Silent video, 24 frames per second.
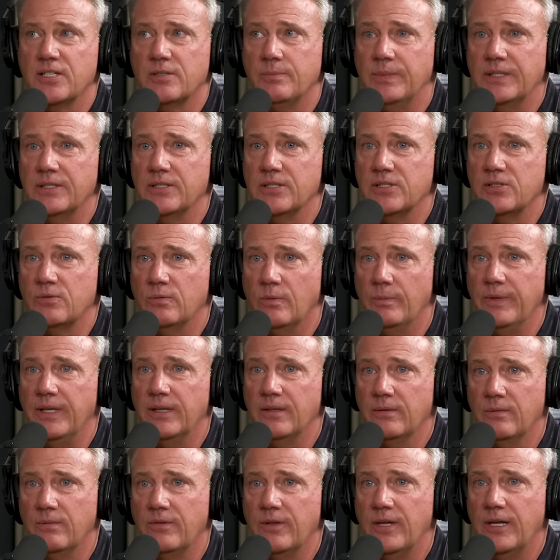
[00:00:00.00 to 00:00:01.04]
in this business will be
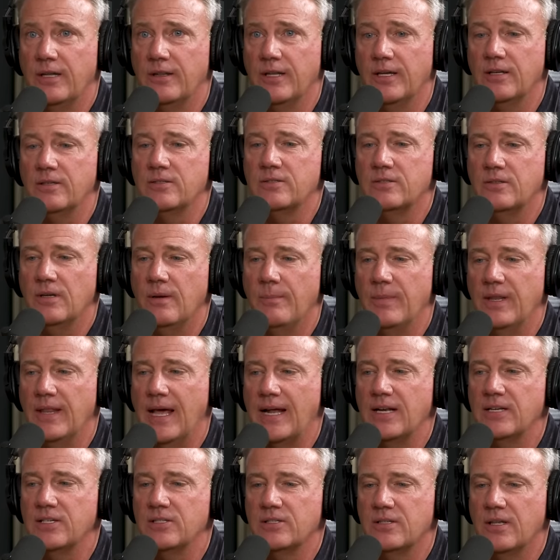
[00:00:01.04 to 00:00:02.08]
the thing that's, I mean,
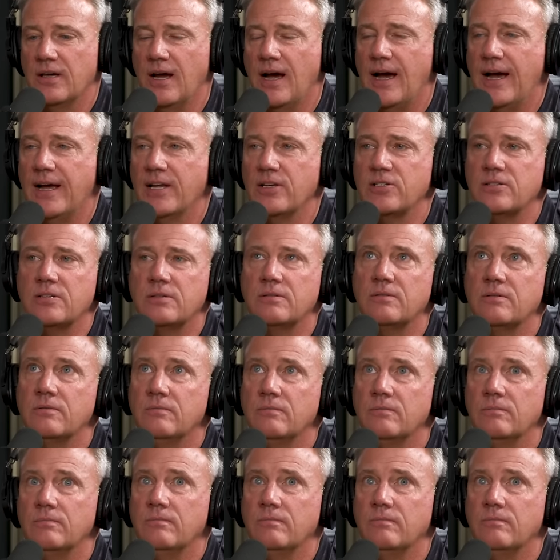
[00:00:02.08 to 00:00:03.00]
that is the highest.